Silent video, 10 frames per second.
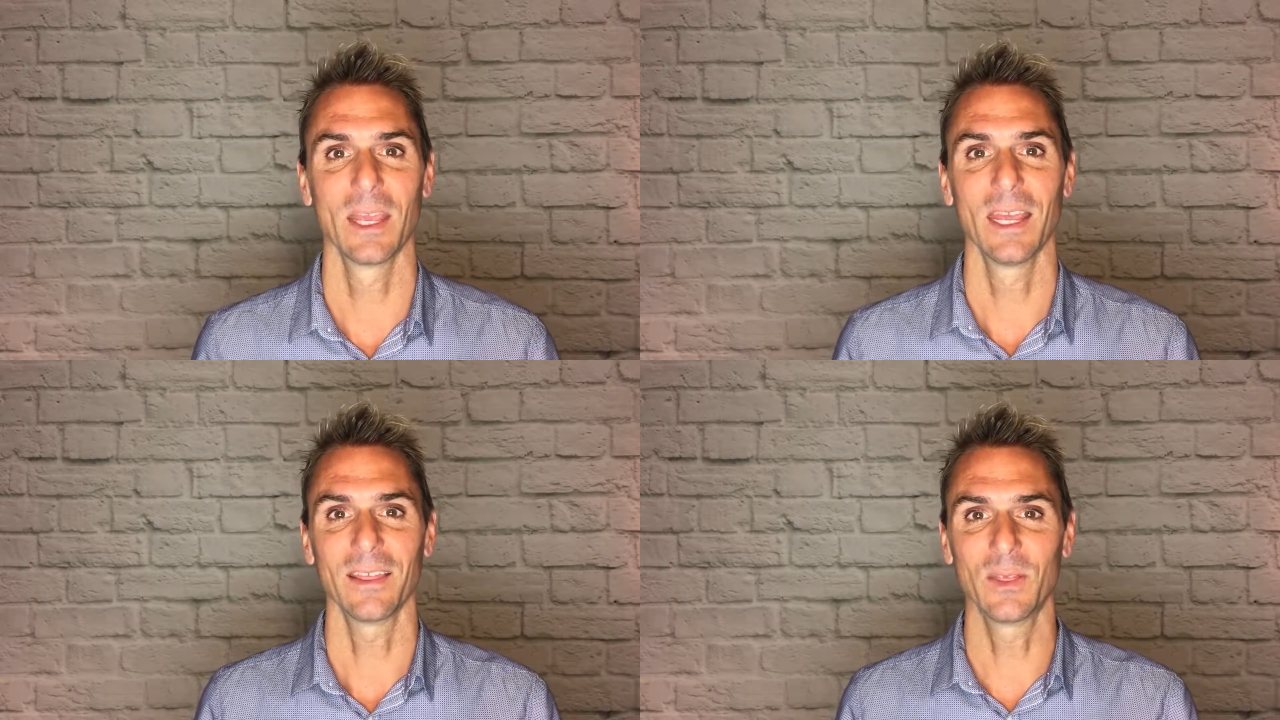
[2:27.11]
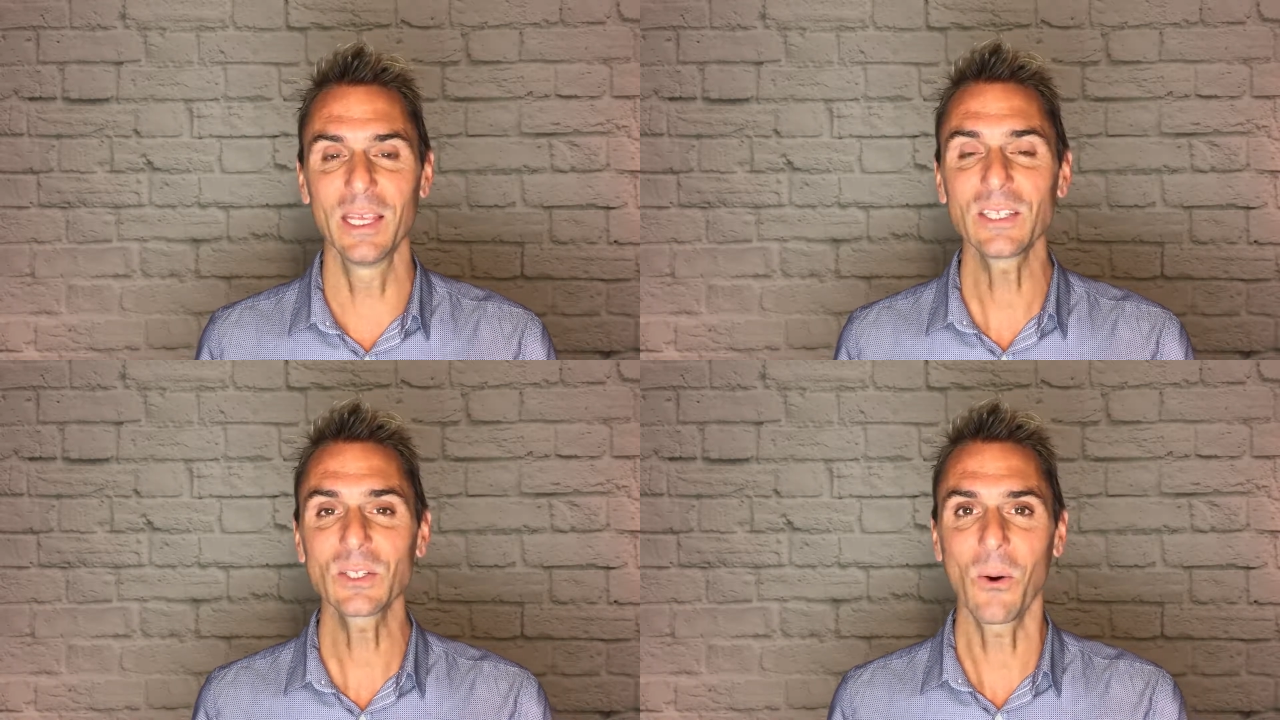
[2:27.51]

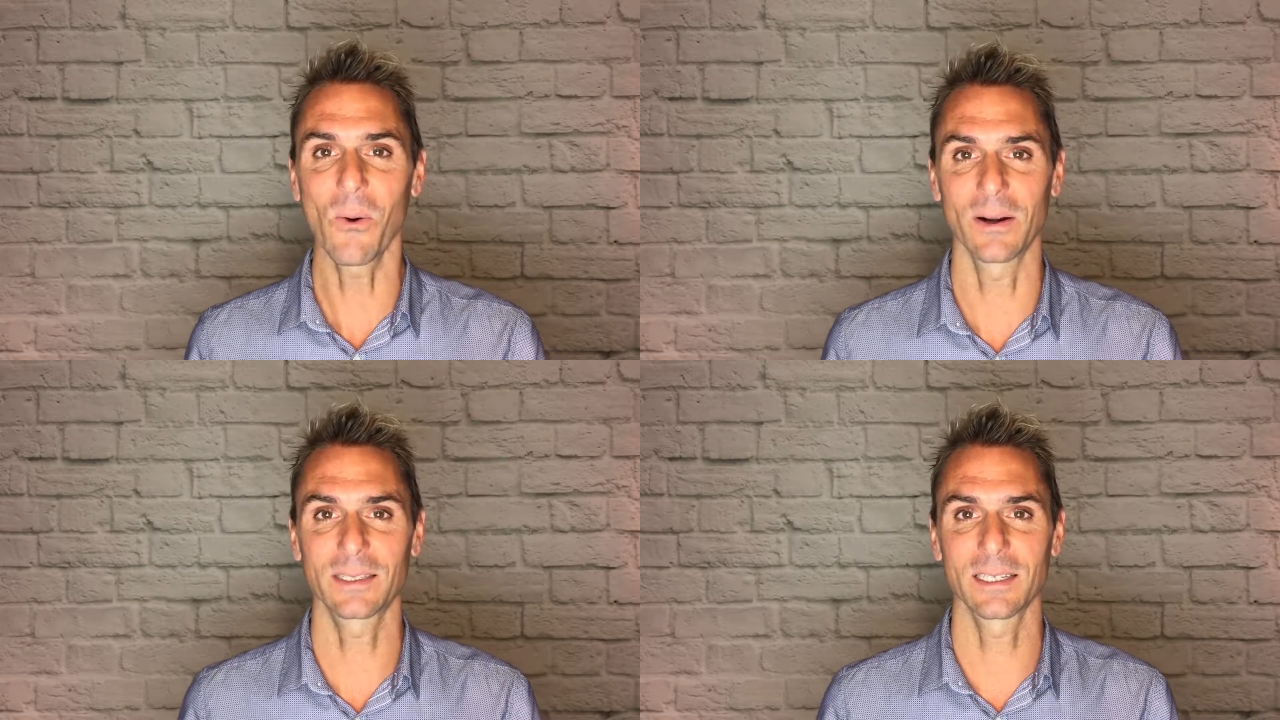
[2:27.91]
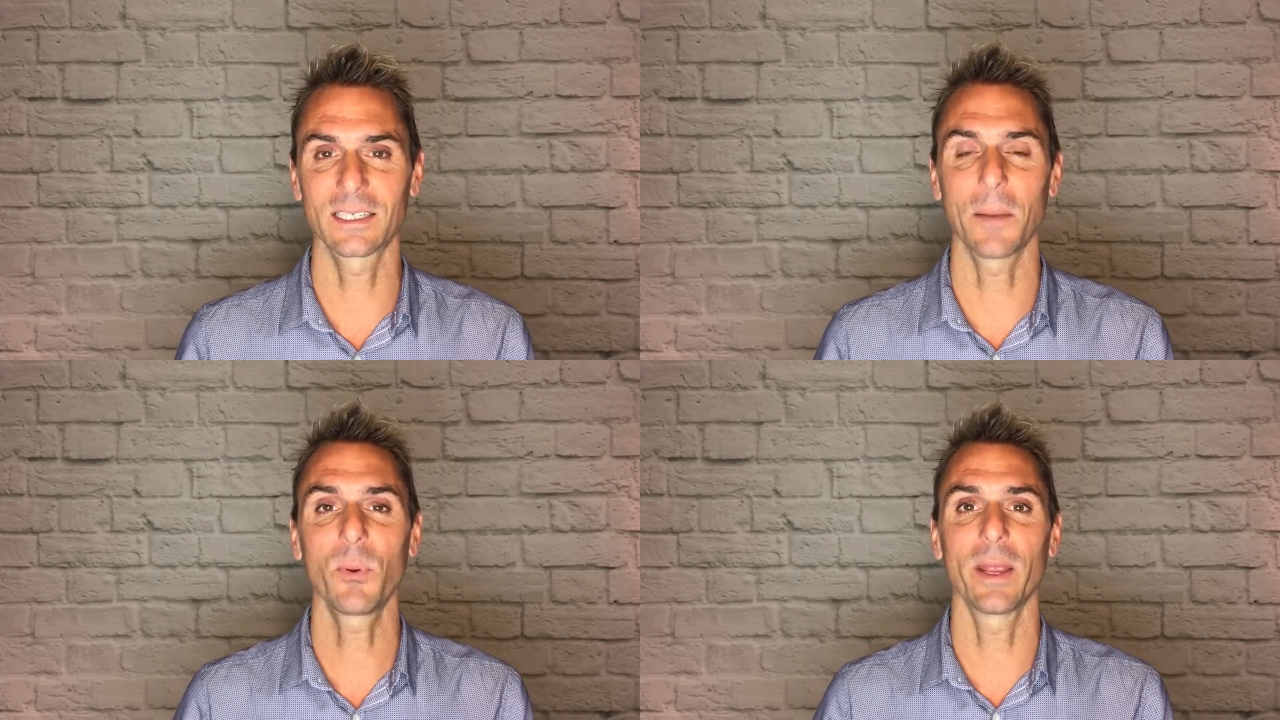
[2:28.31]
This course is
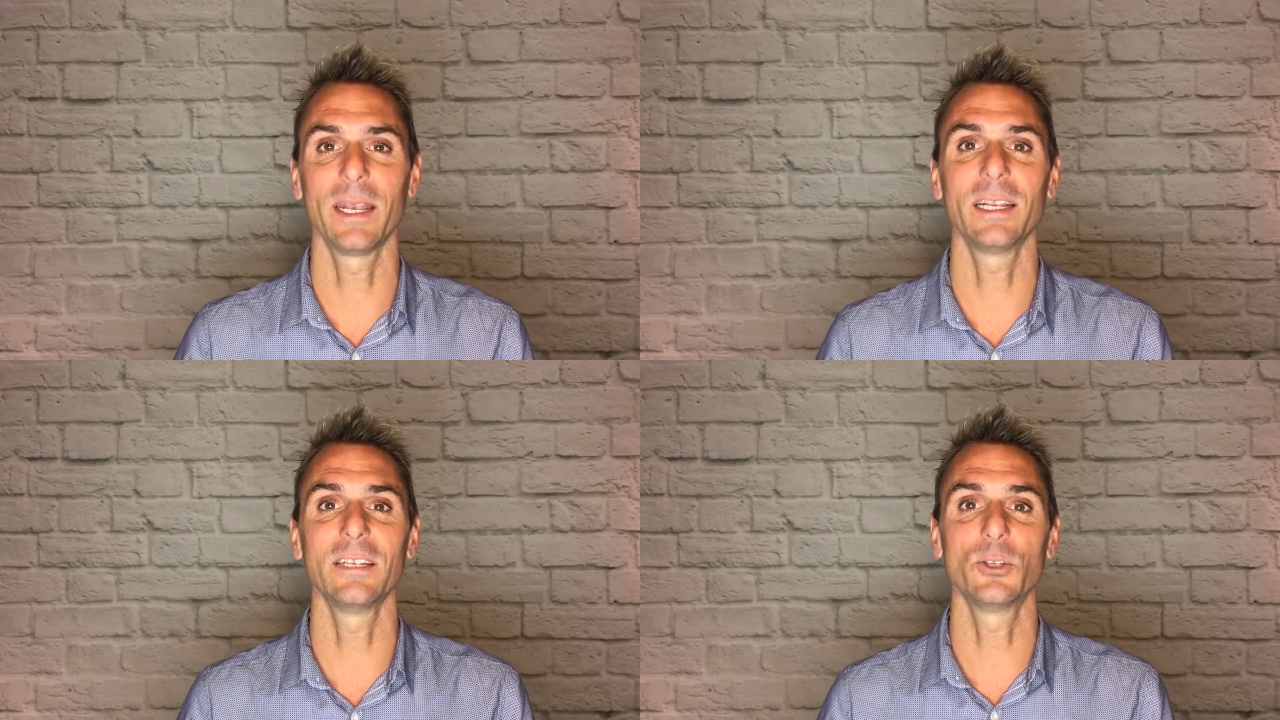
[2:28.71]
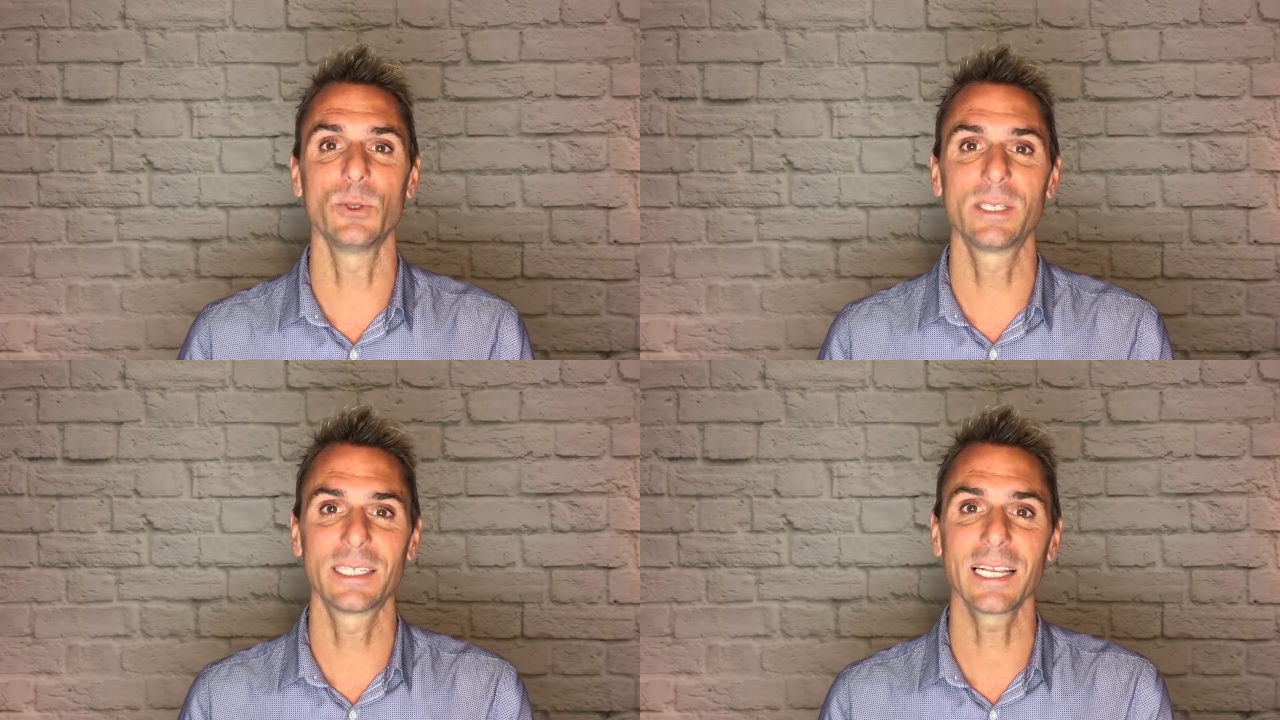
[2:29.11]
separated into
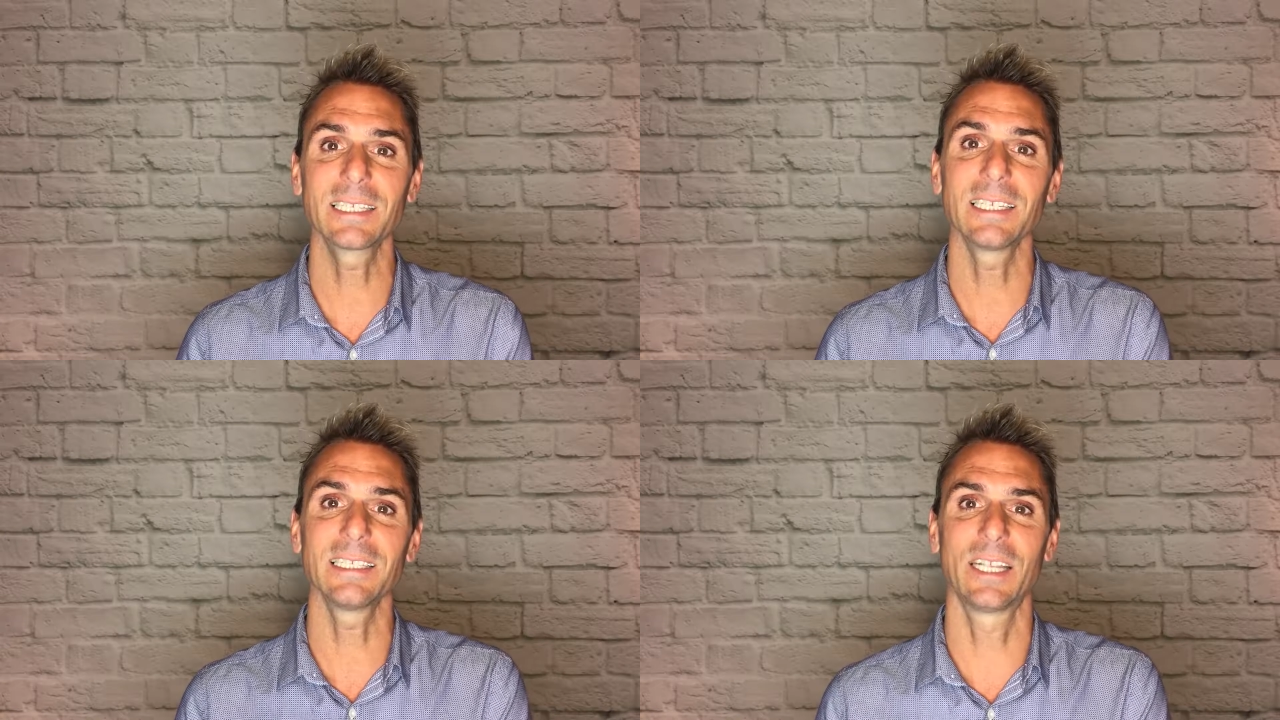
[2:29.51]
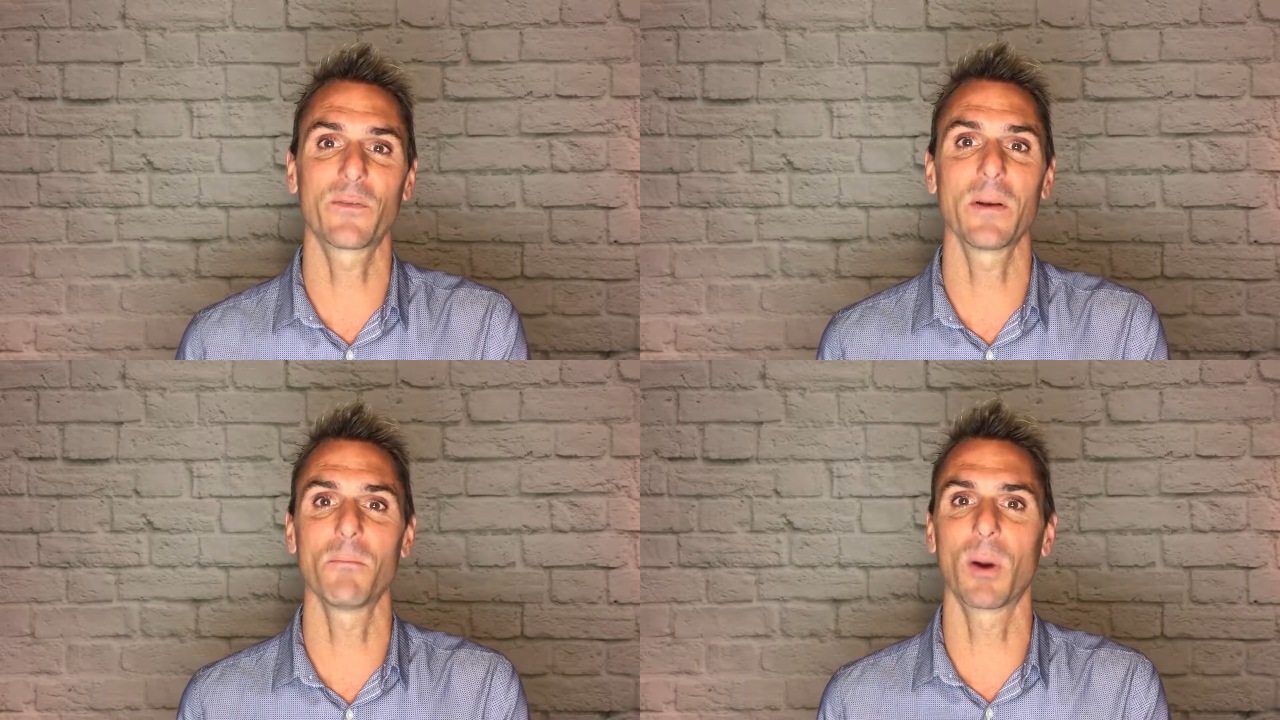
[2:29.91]
6
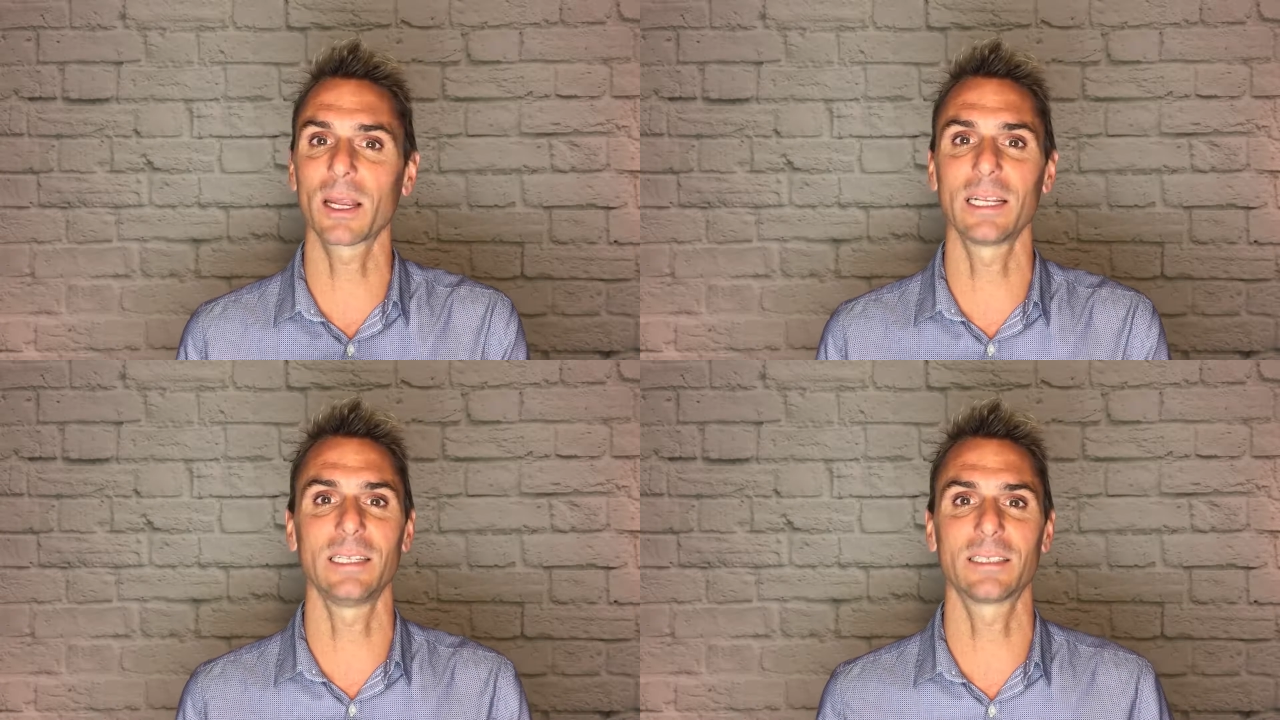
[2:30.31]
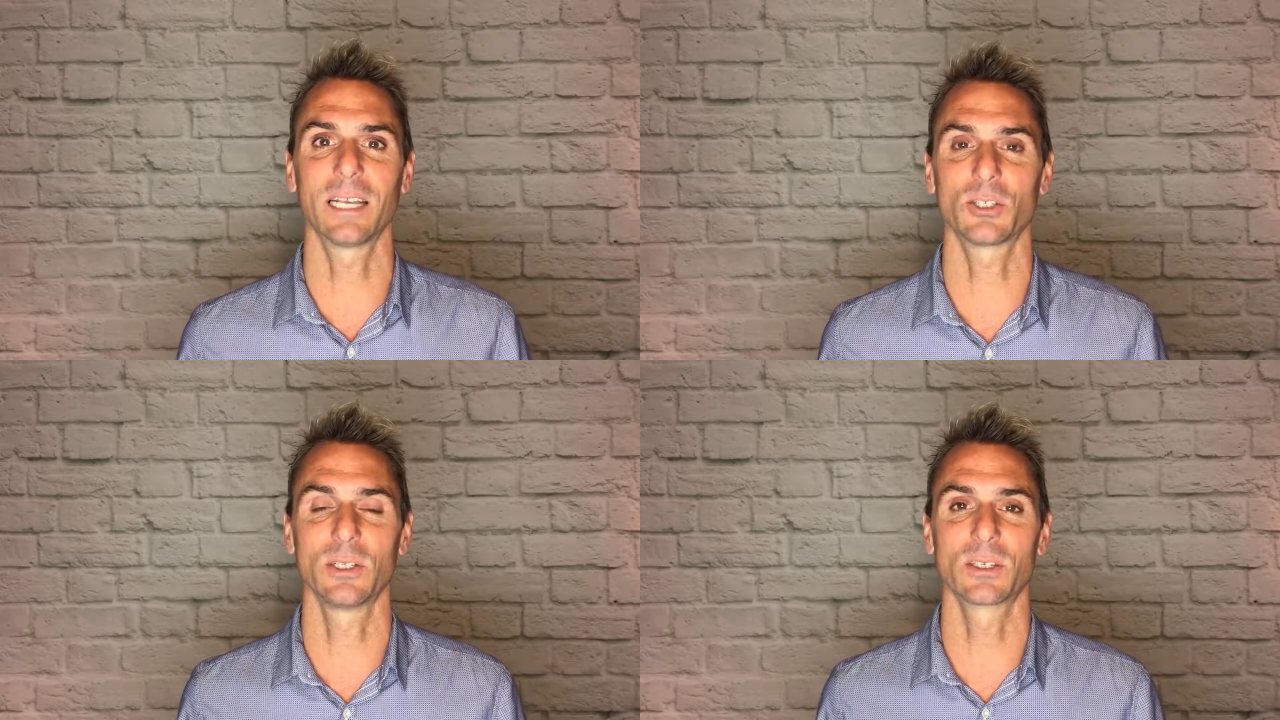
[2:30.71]
different marketing
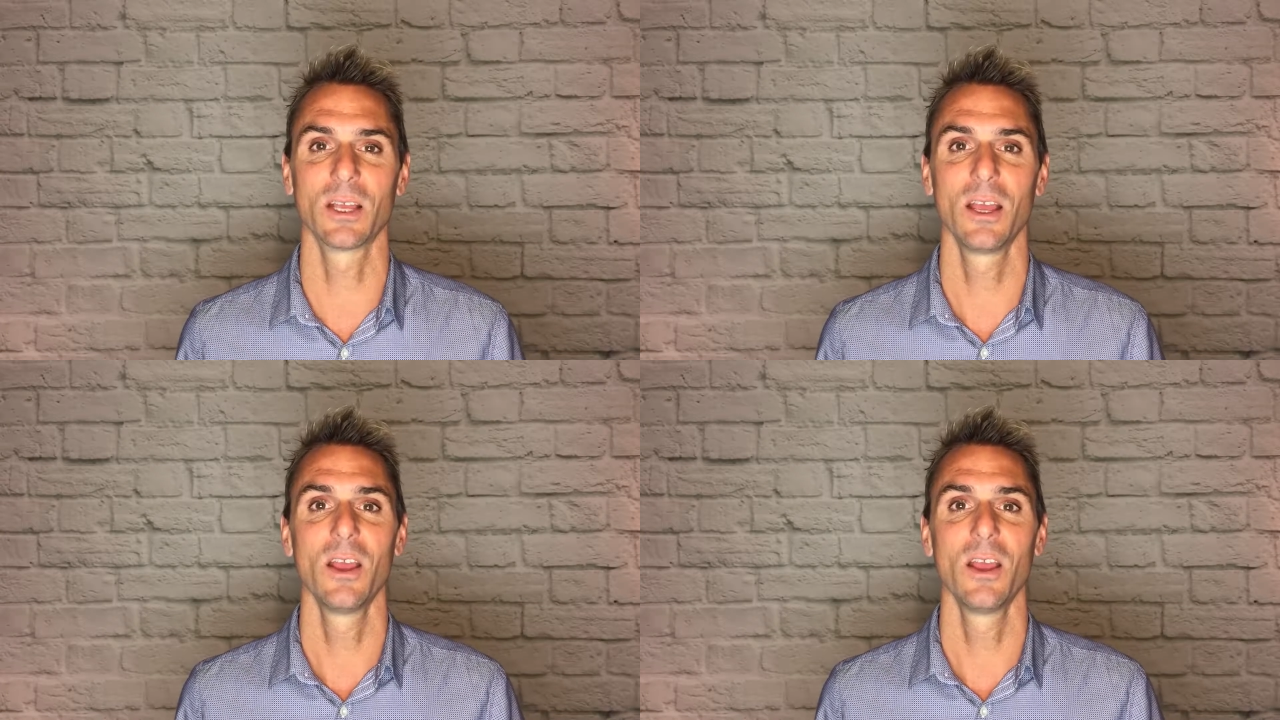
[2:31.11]
sessions